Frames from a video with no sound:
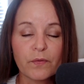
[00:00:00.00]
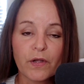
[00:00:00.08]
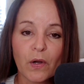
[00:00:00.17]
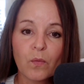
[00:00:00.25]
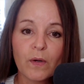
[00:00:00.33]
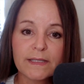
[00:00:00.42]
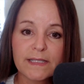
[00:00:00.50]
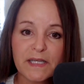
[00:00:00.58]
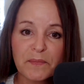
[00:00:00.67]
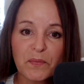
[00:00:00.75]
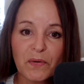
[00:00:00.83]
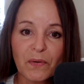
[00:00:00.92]
what's
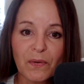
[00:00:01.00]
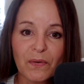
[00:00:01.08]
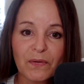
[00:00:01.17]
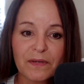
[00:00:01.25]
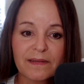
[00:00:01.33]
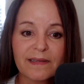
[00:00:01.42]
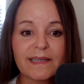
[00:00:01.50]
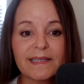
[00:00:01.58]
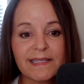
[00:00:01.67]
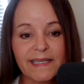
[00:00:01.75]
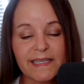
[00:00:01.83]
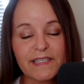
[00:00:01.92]
typical, then
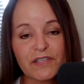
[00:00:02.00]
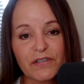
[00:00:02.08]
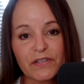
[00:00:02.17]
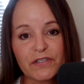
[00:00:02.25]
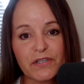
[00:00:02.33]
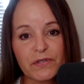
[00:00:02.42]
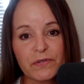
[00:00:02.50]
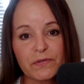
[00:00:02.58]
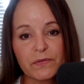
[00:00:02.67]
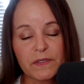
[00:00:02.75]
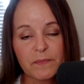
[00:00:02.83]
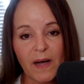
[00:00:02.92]
it's easier to
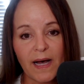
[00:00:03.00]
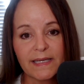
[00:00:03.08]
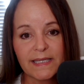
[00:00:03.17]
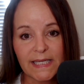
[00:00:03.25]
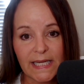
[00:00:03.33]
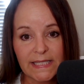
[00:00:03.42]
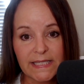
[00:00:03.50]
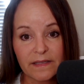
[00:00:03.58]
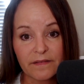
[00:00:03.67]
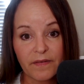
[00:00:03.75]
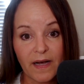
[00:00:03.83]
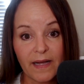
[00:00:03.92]
spot and
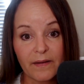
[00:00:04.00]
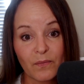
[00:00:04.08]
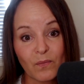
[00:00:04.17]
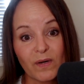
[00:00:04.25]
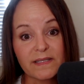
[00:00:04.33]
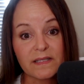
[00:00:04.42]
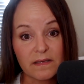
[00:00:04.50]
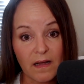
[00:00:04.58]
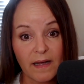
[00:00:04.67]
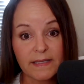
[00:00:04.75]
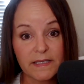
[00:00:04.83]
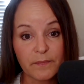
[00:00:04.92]
identify what's
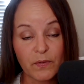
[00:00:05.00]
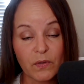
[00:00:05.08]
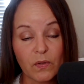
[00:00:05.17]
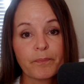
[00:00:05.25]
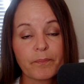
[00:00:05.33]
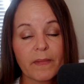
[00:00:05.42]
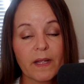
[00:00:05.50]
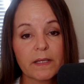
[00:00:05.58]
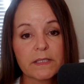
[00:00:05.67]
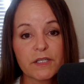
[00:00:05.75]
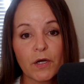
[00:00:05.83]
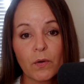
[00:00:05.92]
not typical.
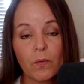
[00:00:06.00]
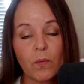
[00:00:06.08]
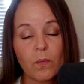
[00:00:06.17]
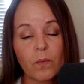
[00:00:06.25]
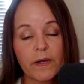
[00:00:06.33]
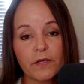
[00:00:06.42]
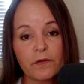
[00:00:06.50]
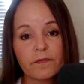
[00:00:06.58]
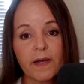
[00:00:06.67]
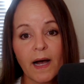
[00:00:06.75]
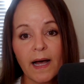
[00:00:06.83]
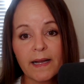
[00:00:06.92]
So when you've
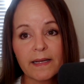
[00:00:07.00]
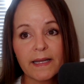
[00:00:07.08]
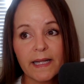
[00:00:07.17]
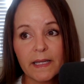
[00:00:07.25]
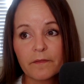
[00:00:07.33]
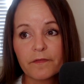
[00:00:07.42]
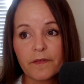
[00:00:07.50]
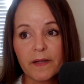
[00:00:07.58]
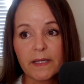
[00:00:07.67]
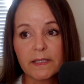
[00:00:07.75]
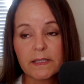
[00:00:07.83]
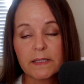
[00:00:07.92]
got an
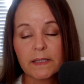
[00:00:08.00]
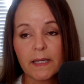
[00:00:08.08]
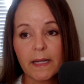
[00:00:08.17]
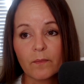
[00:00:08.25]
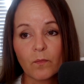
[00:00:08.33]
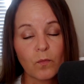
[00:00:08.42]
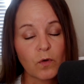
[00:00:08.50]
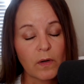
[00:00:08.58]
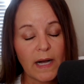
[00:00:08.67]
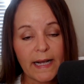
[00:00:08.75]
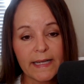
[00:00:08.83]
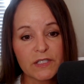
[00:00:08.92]
infant, and
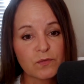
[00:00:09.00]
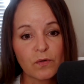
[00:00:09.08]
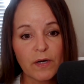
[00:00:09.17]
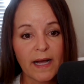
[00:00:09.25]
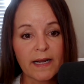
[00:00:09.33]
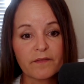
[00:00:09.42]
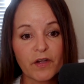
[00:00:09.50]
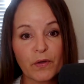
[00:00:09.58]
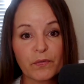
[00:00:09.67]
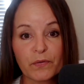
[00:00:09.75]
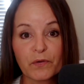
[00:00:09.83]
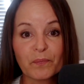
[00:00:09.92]
I guess we'll kind of go
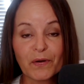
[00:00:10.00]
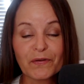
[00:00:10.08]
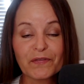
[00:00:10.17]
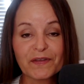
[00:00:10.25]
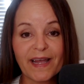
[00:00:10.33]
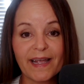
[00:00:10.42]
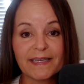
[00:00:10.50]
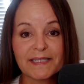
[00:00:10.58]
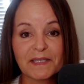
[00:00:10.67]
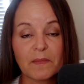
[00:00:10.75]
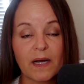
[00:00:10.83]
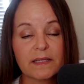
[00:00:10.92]
through birth to
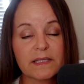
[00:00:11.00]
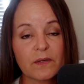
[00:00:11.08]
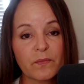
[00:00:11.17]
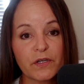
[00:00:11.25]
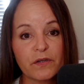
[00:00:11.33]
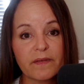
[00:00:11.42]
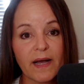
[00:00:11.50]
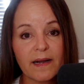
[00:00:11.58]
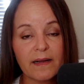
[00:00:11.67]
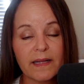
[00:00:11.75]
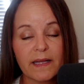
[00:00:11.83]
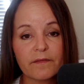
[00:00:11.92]
18 months. So when you've got
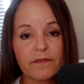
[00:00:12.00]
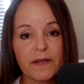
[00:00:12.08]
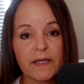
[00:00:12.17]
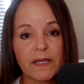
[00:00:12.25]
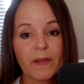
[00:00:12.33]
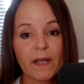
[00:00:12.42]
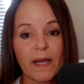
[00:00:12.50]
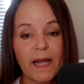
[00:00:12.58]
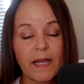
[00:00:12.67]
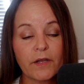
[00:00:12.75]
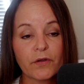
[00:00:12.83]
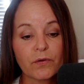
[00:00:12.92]
an infant
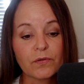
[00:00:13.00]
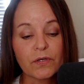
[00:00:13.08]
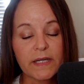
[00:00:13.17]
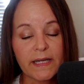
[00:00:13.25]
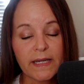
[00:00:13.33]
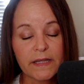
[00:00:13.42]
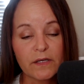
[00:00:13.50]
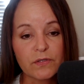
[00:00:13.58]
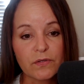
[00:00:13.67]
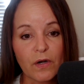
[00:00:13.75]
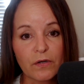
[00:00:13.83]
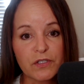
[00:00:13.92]
and you're looking at those
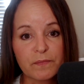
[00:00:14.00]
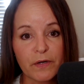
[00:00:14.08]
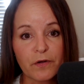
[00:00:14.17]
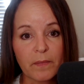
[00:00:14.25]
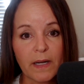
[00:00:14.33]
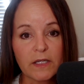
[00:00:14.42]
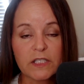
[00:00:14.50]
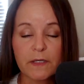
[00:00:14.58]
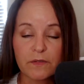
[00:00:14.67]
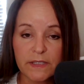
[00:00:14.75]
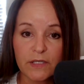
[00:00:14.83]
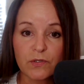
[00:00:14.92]
gross motor
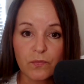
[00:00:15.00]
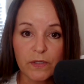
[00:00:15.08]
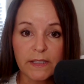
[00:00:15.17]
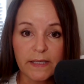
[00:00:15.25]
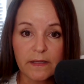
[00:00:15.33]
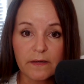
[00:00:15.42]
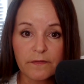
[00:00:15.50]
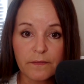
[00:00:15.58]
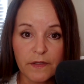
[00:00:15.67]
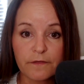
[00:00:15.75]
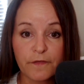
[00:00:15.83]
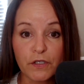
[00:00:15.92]
milestones, that's really
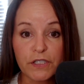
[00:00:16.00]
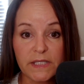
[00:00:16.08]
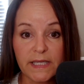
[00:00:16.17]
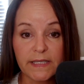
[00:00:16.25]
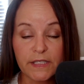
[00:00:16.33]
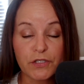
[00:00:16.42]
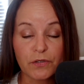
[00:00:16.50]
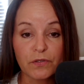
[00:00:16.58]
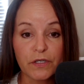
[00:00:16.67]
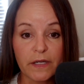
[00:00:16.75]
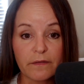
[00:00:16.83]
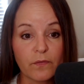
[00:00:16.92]
the first thing that you're
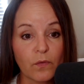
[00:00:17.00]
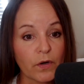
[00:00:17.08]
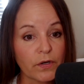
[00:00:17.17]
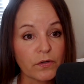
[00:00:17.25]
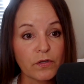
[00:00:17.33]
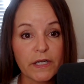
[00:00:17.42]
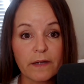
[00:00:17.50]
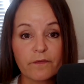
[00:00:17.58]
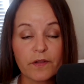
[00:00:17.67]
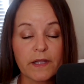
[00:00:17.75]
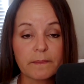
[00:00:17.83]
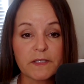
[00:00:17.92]
looking for. You're looking
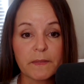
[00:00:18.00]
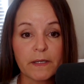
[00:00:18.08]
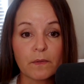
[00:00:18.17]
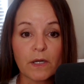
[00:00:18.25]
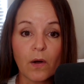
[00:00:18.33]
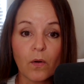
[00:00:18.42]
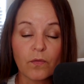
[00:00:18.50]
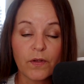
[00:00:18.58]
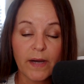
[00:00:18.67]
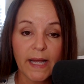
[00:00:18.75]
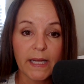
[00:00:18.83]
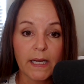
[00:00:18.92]
for them to be able to hold their
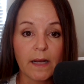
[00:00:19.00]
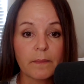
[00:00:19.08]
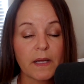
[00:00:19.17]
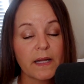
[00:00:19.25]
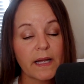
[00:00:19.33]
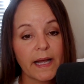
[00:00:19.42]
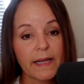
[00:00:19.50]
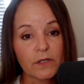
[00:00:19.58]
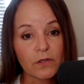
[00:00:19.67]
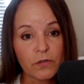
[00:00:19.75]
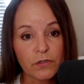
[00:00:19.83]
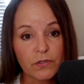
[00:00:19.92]
head up and
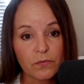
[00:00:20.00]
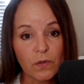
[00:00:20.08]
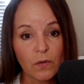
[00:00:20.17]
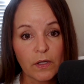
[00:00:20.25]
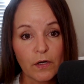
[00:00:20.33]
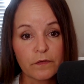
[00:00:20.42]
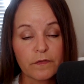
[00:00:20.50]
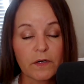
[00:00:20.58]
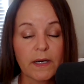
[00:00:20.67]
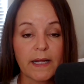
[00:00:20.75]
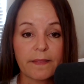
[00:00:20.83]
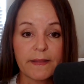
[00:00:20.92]
learn to roll
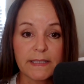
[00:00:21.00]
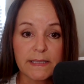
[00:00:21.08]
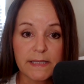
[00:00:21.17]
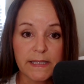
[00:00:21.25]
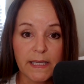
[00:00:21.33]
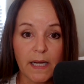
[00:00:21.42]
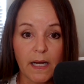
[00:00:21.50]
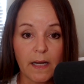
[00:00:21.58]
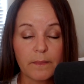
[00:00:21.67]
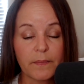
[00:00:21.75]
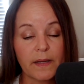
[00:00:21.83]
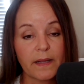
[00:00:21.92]
over and then sit
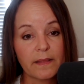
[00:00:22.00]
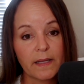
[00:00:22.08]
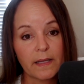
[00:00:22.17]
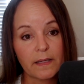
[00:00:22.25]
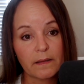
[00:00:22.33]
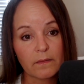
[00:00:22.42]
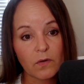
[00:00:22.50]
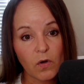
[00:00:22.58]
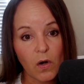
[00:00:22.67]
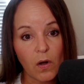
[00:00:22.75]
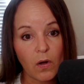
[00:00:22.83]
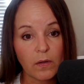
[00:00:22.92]
up and then
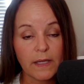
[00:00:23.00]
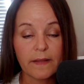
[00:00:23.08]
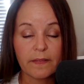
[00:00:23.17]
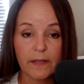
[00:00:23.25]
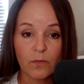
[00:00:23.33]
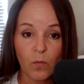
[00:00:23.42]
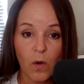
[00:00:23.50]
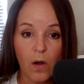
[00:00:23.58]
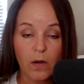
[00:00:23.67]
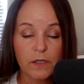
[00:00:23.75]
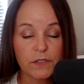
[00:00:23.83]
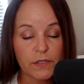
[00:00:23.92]
crawl and then
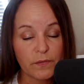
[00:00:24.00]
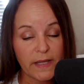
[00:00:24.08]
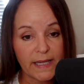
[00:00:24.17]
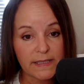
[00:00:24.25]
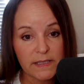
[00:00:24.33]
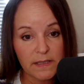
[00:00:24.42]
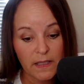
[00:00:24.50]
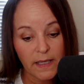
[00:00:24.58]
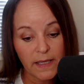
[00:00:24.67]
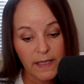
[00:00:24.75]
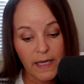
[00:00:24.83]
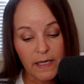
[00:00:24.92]
walk. So that's
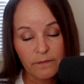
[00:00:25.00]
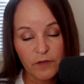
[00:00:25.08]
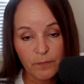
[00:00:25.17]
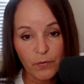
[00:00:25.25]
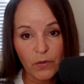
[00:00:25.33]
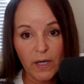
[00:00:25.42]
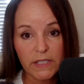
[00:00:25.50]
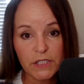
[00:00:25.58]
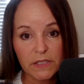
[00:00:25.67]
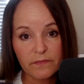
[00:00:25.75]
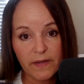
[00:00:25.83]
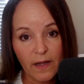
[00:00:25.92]
kind of the
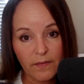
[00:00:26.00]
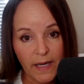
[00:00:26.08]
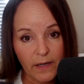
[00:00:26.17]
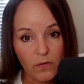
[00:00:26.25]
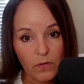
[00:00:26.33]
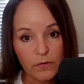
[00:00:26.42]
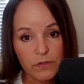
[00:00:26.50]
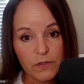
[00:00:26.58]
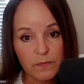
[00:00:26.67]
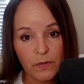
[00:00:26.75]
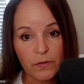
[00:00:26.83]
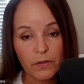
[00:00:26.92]
progression of how that gross
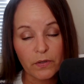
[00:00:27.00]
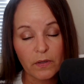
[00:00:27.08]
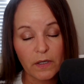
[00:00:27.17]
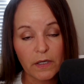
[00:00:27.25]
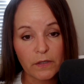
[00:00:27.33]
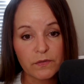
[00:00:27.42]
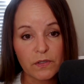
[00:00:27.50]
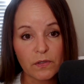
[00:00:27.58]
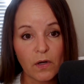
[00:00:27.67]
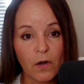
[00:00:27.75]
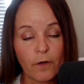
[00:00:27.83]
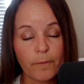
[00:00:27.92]
motor goes
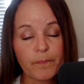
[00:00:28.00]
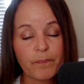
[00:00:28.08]
along.